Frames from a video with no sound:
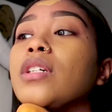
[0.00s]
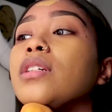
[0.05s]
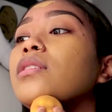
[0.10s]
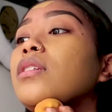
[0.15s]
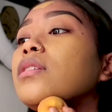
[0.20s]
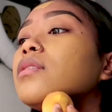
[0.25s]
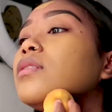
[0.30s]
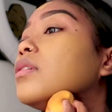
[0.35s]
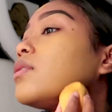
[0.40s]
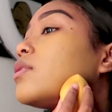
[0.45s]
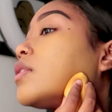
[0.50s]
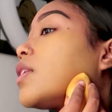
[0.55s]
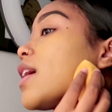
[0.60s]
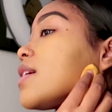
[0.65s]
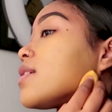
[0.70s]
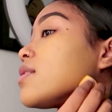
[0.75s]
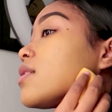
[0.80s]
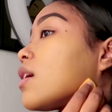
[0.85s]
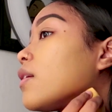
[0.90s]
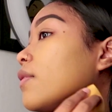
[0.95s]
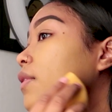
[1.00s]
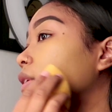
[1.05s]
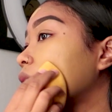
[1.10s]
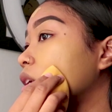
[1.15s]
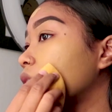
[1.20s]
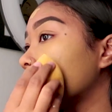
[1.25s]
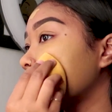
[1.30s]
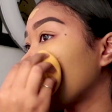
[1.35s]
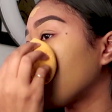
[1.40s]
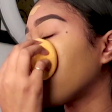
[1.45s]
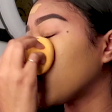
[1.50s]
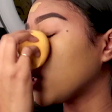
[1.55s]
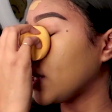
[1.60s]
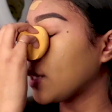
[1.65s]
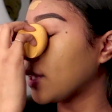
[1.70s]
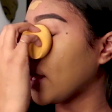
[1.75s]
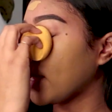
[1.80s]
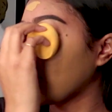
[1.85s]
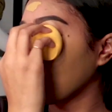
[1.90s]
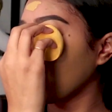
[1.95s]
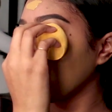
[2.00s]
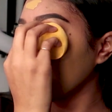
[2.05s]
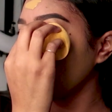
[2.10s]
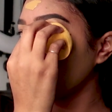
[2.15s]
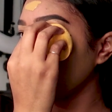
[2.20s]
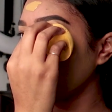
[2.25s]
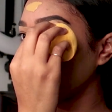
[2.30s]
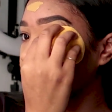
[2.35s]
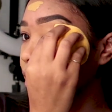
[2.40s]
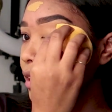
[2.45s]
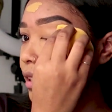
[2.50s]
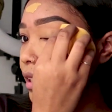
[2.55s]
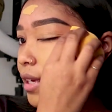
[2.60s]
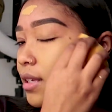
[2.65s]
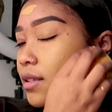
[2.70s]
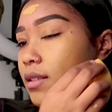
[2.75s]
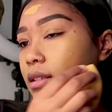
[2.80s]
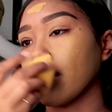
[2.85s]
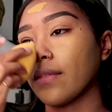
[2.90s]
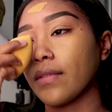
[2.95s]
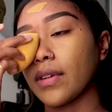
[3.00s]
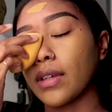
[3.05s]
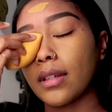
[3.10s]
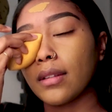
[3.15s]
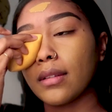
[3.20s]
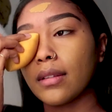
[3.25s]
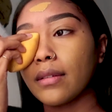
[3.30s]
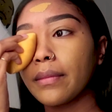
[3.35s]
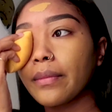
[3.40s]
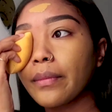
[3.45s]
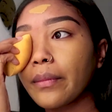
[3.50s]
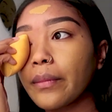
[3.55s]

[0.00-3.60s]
and Thanksgiving is only like, it's only Thanksgiving.